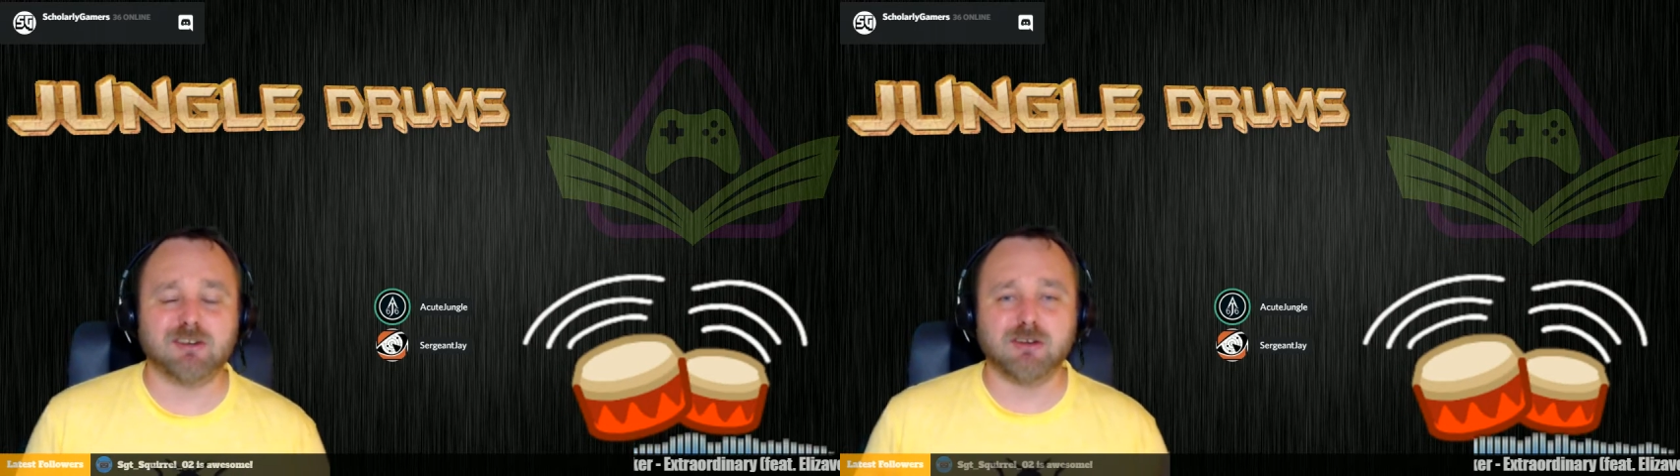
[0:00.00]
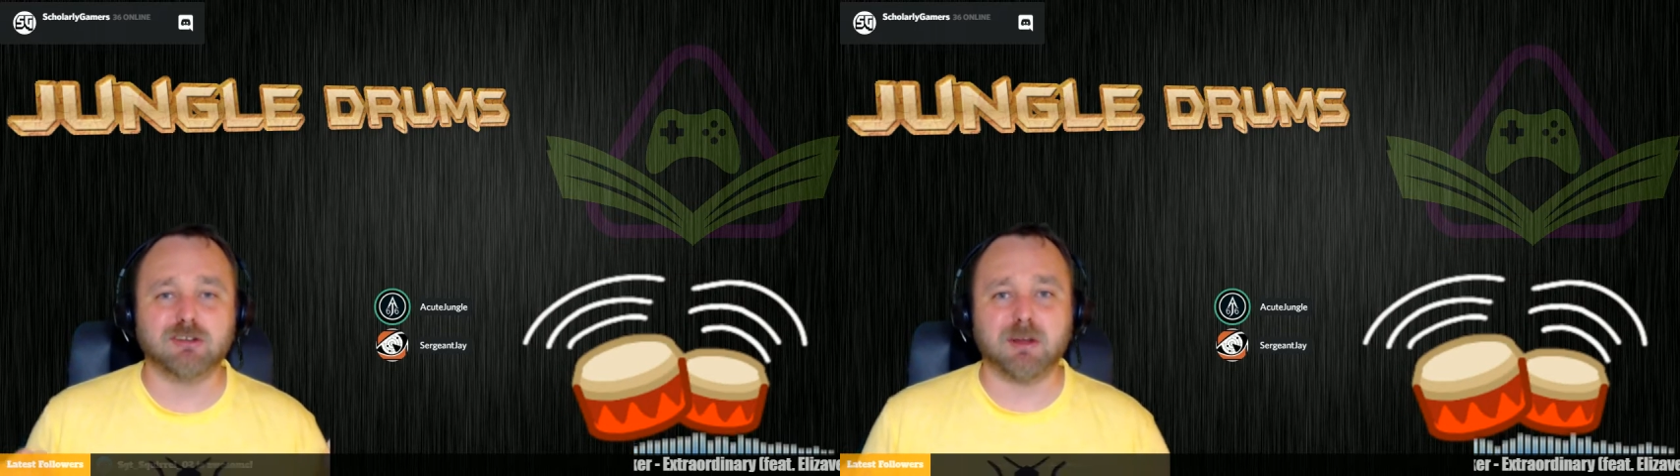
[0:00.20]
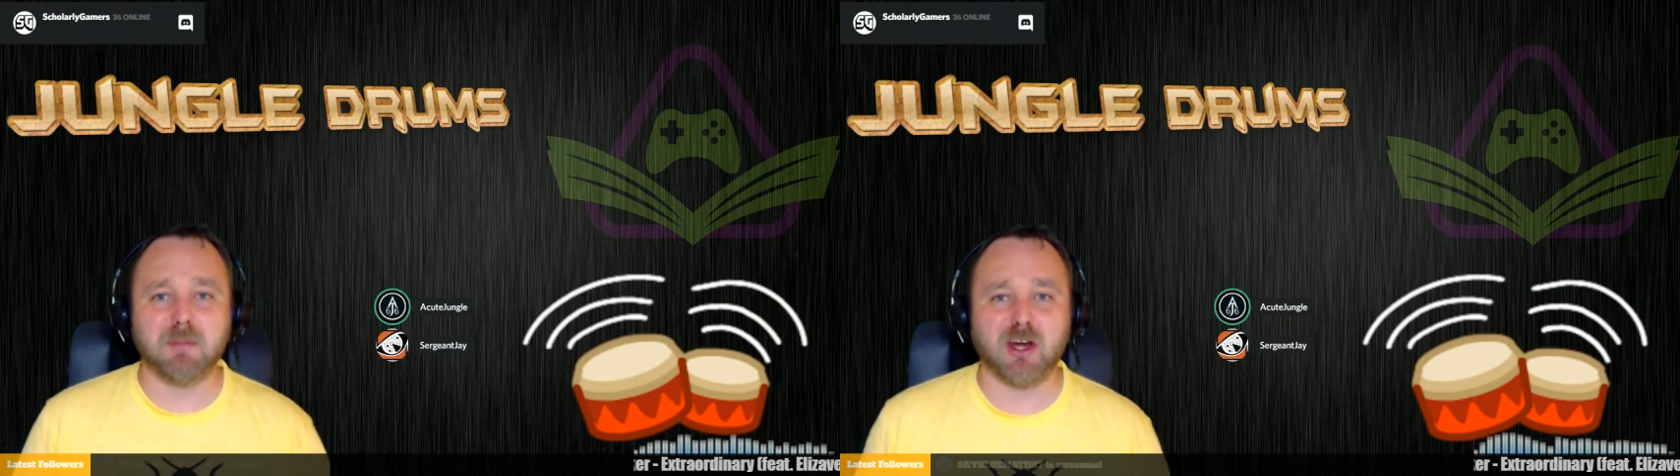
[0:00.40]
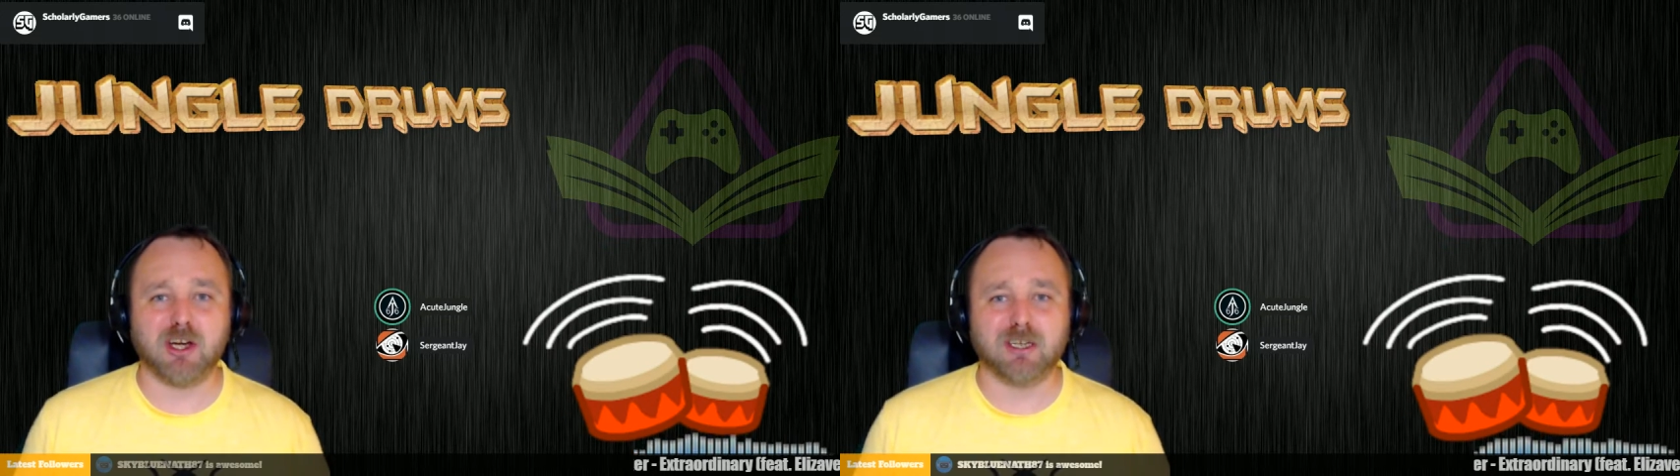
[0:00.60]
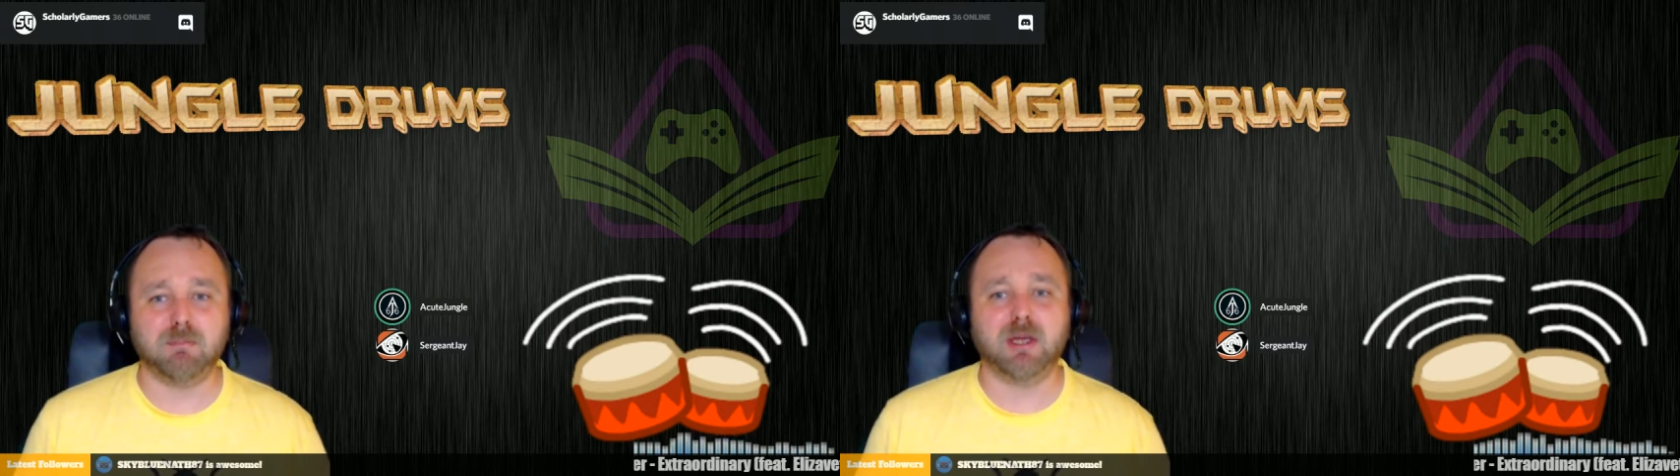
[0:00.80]
you're using
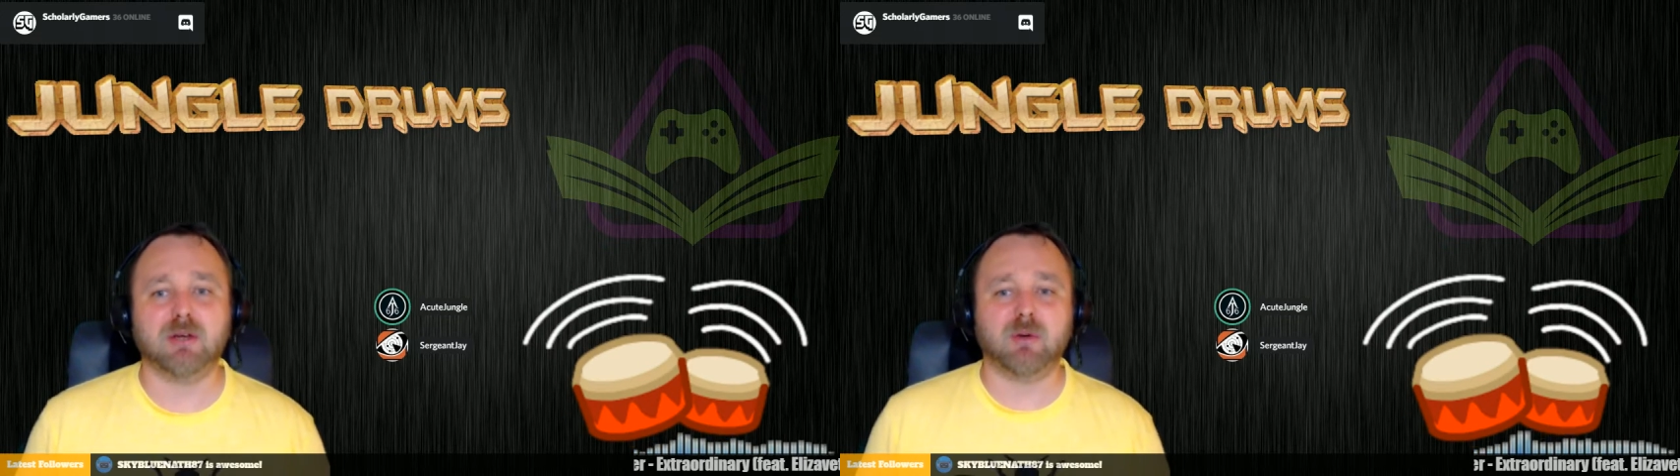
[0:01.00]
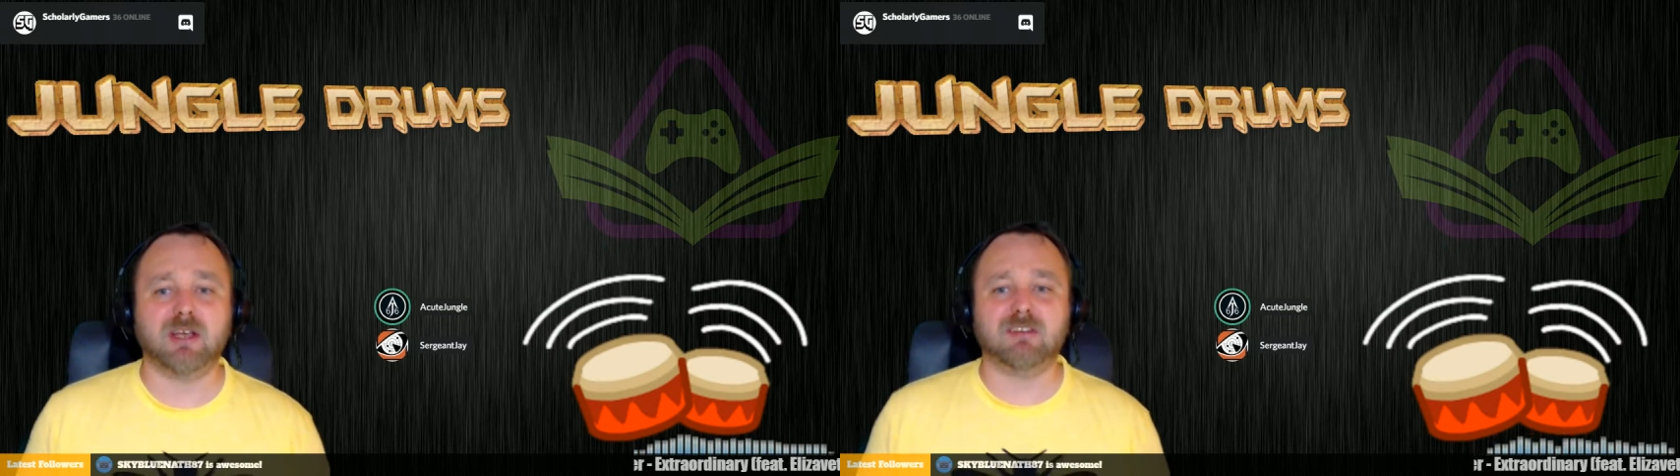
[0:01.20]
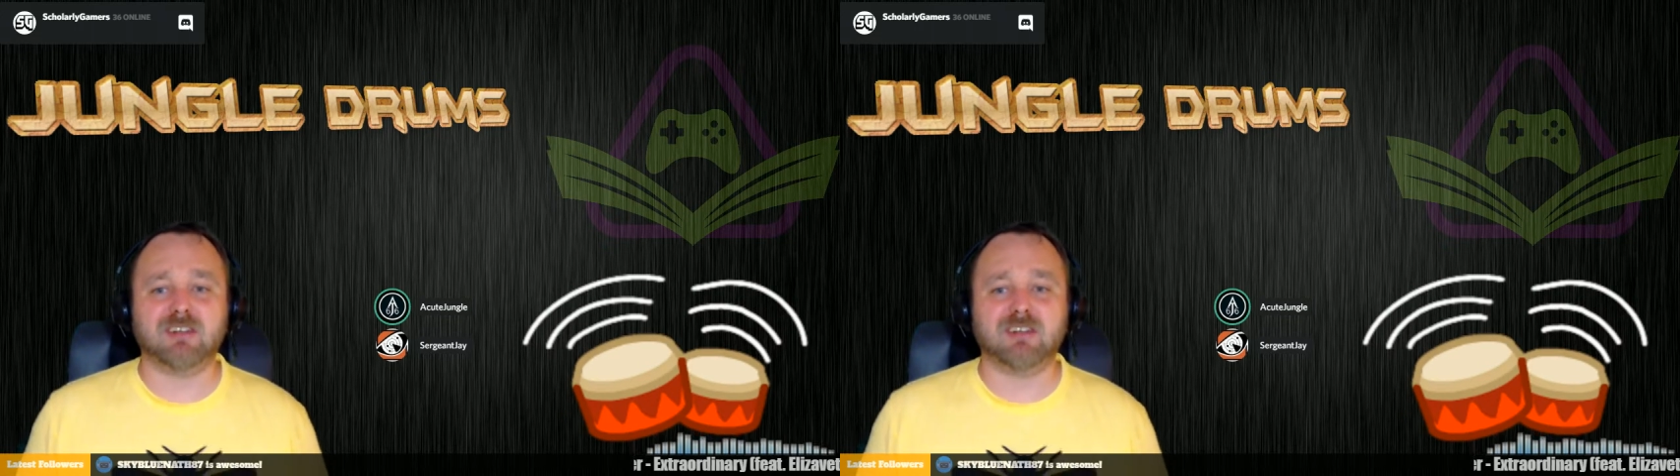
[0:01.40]
American big rigs,